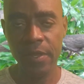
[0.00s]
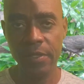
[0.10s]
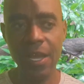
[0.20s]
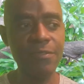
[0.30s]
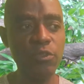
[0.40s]

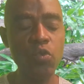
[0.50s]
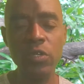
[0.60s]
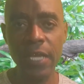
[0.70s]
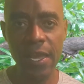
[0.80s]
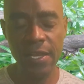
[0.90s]
you have
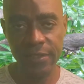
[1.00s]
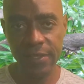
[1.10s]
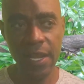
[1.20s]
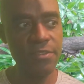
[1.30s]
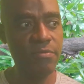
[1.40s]
2
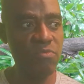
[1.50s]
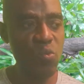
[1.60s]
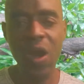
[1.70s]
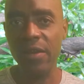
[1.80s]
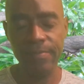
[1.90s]
toilets or
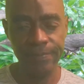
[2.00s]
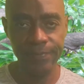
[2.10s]
1.